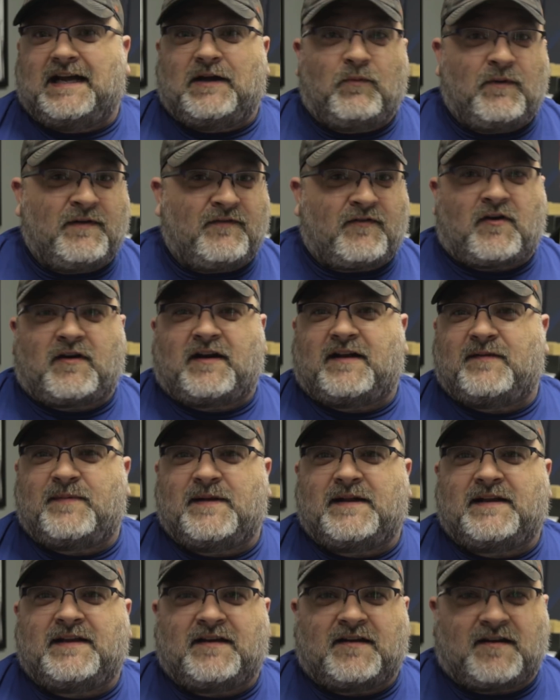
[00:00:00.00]
we've already
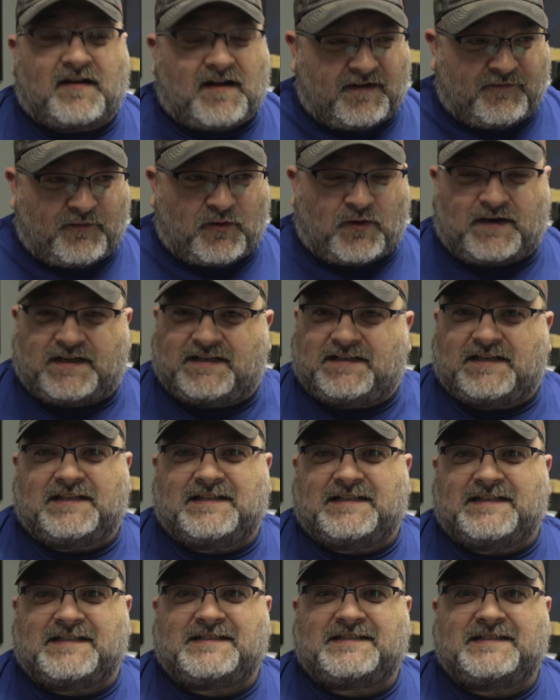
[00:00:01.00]
been here. I've already
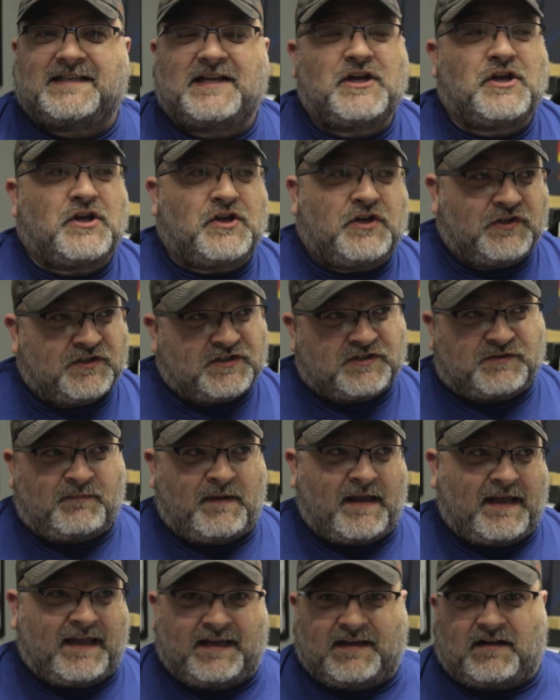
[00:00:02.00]
done this. You're just
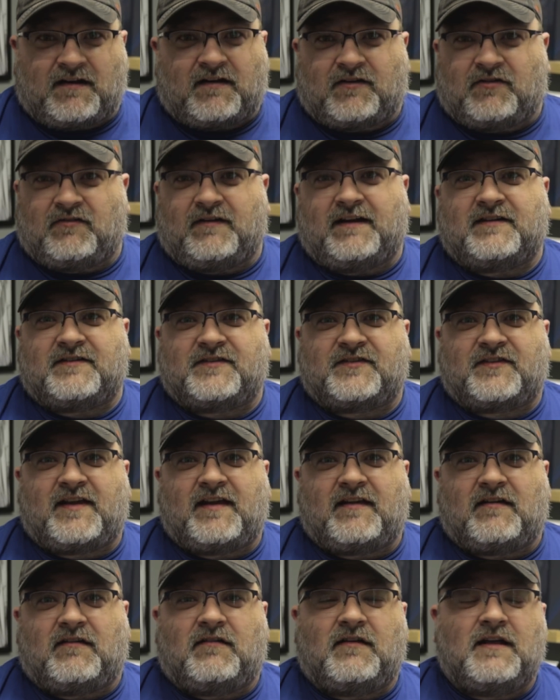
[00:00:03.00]
making it on a grander
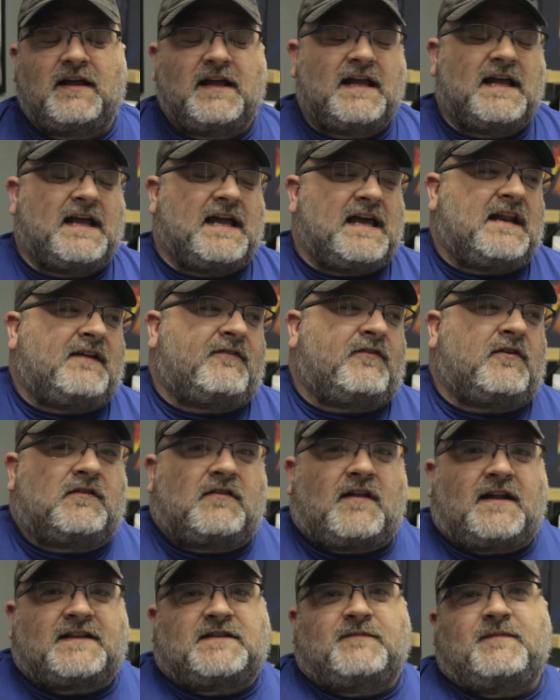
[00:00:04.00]
scale. And I've
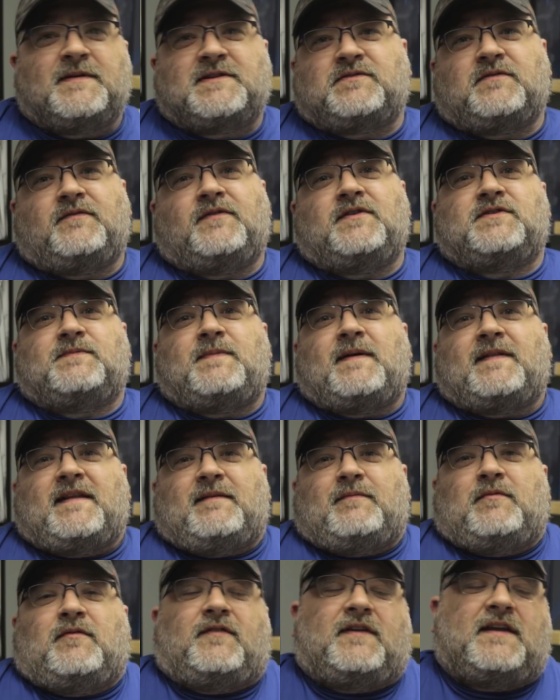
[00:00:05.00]
heard lots of mixed reviews about
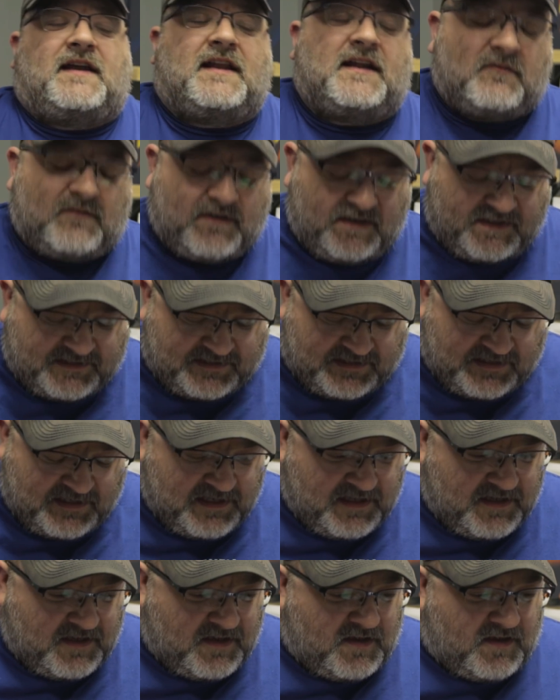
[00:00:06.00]
that movie anyways.
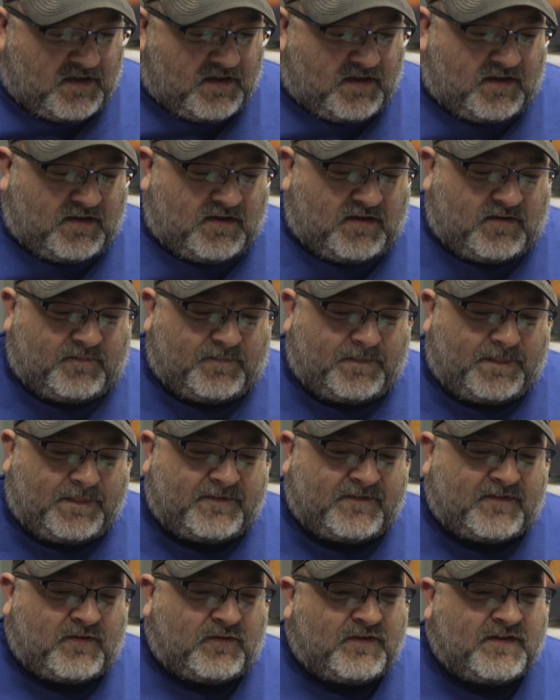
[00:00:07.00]

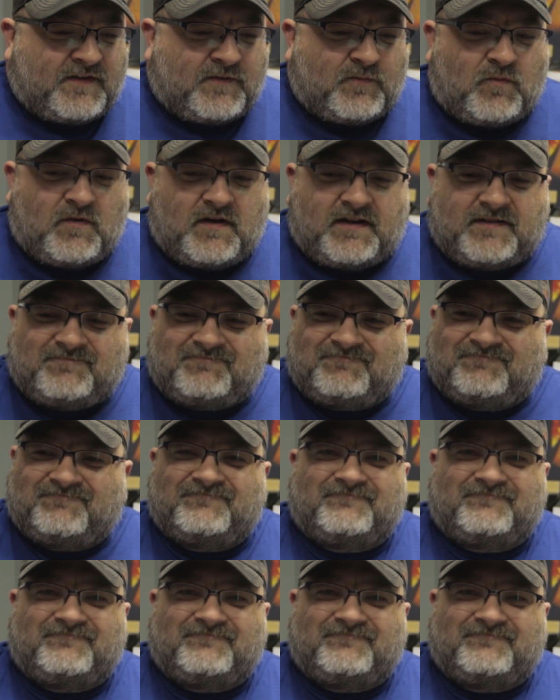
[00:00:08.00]
So this one,